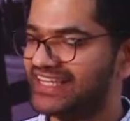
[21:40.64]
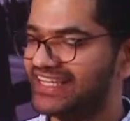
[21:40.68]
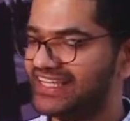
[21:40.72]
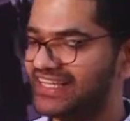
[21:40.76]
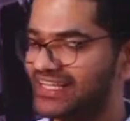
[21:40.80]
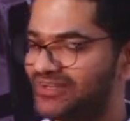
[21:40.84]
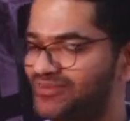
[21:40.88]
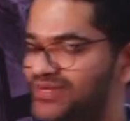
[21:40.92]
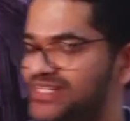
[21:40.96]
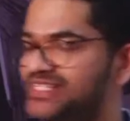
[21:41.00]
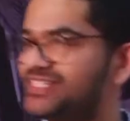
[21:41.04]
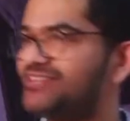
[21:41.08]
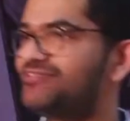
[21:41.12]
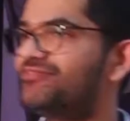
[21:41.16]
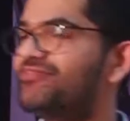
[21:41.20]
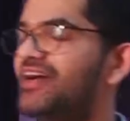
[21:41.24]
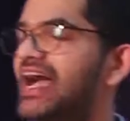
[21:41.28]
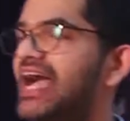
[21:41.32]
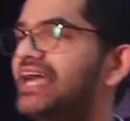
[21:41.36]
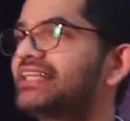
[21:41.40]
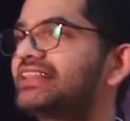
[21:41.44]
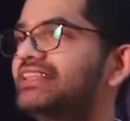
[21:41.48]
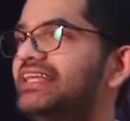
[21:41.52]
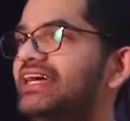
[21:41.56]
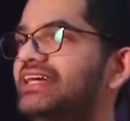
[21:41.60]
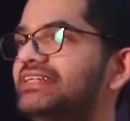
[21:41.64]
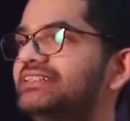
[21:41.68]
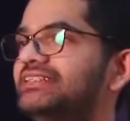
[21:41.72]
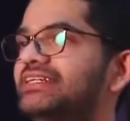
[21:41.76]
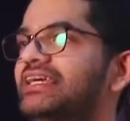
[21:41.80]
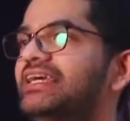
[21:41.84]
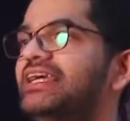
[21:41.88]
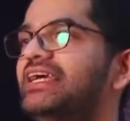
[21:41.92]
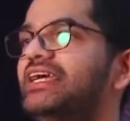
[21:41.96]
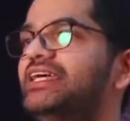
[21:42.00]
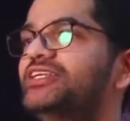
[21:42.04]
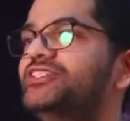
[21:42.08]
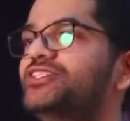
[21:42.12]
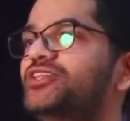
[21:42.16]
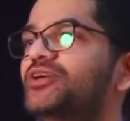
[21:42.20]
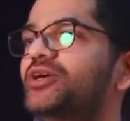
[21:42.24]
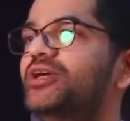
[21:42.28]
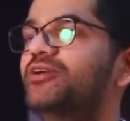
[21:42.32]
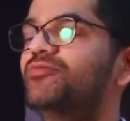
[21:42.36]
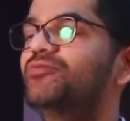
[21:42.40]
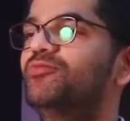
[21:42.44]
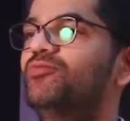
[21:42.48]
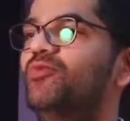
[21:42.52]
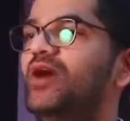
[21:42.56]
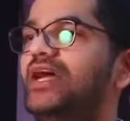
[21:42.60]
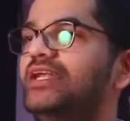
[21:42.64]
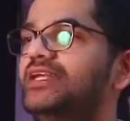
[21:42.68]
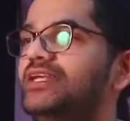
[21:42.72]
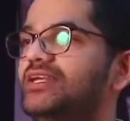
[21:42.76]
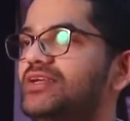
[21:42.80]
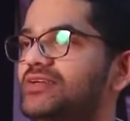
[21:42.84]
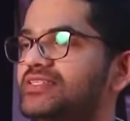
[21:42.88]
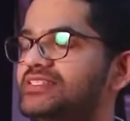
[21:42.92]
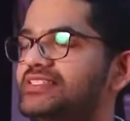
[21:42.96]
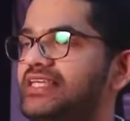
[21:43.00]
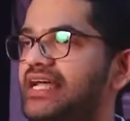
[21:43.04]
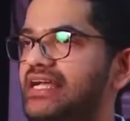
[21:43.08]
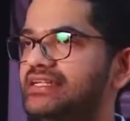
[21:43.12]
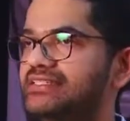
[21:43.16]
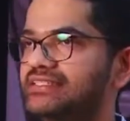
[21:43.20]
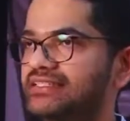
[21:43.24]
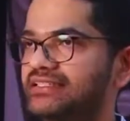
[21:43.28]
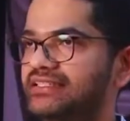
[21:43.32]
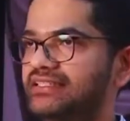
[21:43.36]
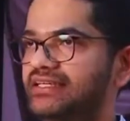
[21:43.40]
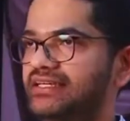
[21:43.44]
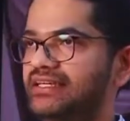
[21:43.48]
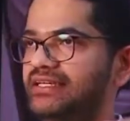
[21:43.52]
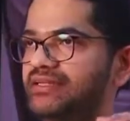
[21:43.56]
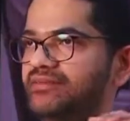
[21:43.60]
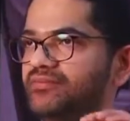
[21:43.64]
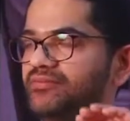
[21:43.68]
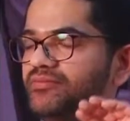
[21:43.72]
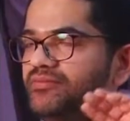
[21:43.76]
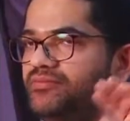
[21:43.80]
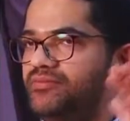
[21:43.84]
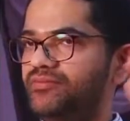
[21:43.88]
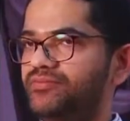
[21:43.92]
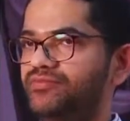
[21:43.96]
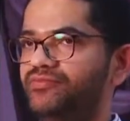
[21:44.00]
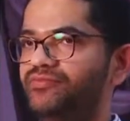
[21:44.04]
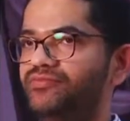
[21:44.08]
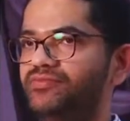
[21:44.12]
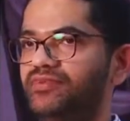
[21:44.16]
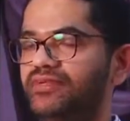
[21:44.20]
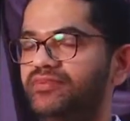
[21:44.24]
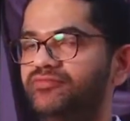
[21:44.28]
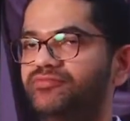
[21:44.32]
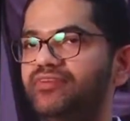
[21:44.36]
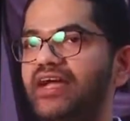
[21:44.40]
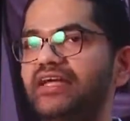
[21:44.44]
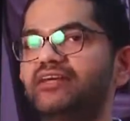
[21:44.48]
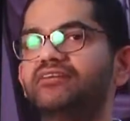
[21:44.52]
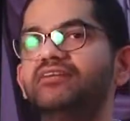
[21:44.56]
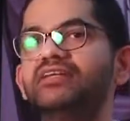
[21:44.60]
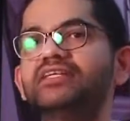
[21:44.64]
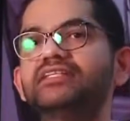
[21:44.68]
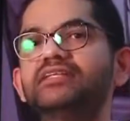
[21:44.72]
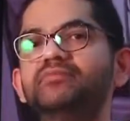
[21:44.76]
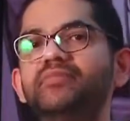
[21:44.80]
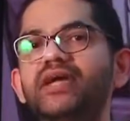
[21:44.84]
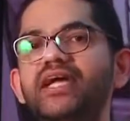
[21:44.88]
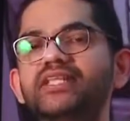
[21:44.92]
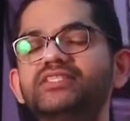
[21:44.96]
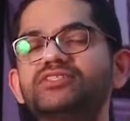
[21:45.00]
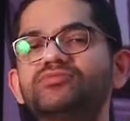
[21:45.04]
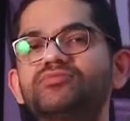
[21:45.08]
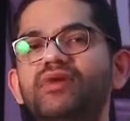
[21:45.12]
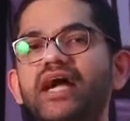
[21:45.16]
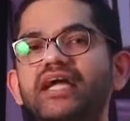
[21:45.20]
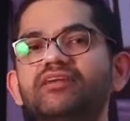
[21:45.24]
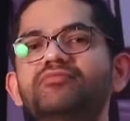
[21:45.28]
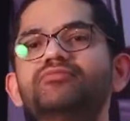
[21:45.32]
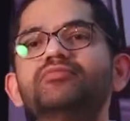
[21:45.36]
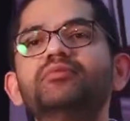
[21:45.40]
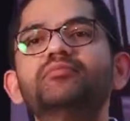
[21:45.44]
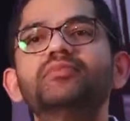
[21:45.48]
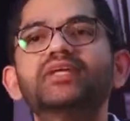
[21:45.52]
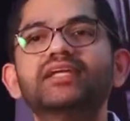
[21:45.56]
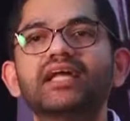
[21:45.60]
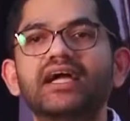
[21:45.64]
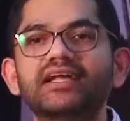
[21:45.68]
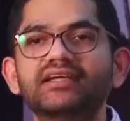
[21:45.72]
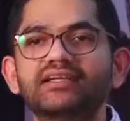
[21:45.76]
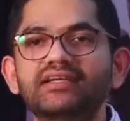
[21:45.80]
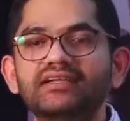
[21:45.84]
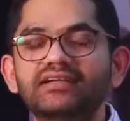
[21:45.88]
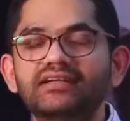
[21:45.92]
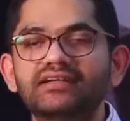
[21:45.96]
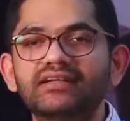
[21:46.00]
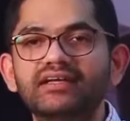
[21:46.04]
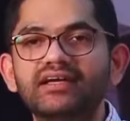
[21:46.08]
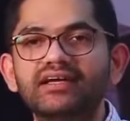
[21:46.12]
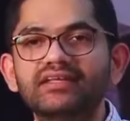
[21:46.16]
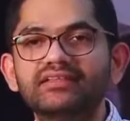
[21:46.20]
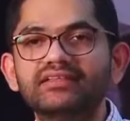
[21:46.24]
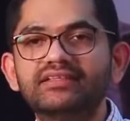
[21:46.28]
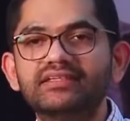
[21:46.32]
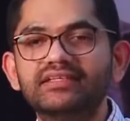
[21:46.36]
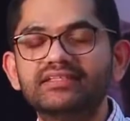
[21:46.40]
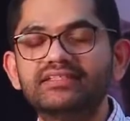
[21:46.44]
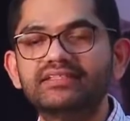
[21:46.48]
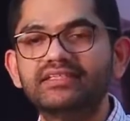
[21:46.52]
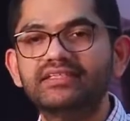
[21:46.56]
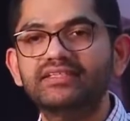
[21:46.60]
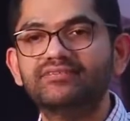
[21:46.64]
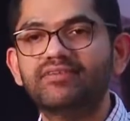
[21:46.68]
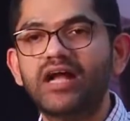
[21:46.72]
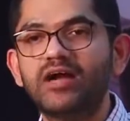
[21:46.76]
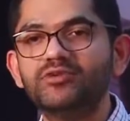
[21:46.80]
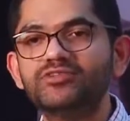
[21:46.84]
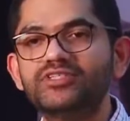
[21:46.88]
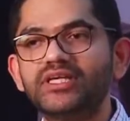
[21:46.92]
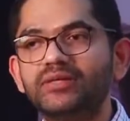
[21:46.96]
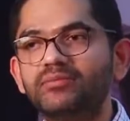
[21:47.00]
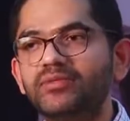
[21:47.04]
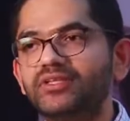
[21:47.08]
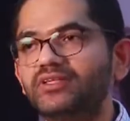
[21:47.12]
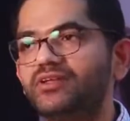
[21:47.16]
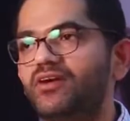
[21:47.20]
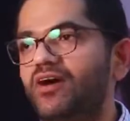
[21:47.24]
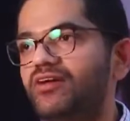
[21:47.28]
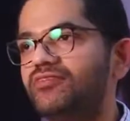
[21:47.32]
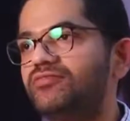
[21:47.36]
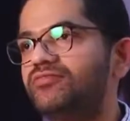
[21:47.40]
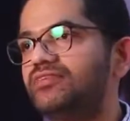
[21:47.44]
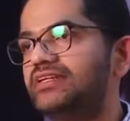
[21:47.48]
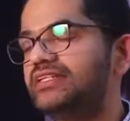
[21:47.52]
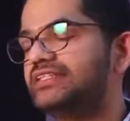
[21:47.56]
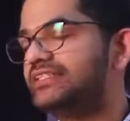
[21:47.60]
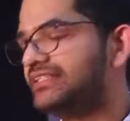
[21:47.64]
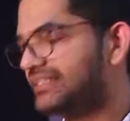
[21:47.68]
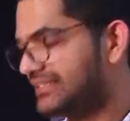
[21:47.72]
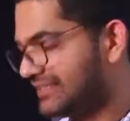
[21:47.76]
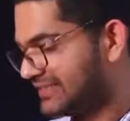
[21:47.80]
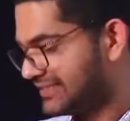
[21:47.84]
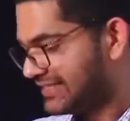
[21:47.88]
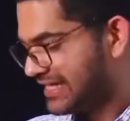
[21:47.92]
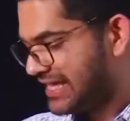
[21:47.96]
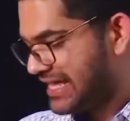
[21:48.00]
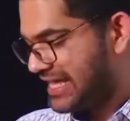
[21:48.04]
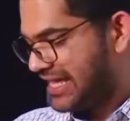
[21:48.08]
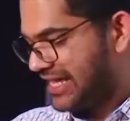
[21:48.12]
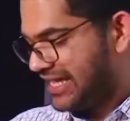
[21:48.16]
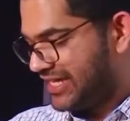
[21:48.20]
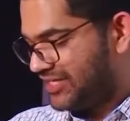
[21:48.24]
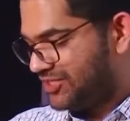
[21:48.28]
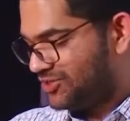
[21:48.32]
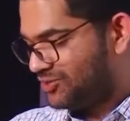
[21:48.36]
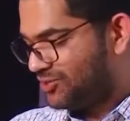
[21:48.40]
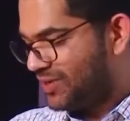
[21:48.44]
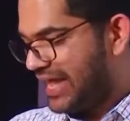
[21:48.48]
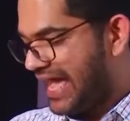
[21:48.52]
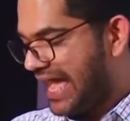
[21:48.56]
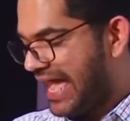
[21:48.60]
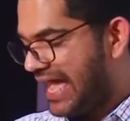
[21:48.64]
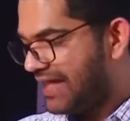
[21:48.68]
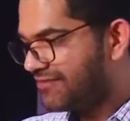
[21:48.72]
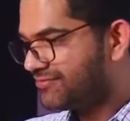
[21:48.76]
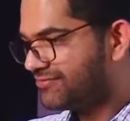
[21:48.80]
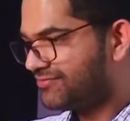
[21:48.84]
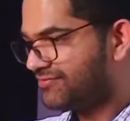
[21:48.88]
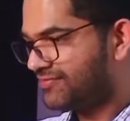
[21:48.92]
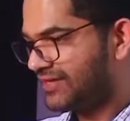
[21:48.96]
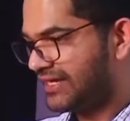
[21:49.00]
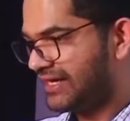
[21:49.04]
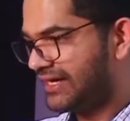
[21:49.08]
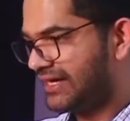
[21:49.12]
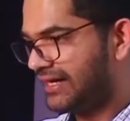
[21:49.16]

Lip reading: here is the fact that, so if one looks at the federal debates right from the 1930 roundtable conferences, you have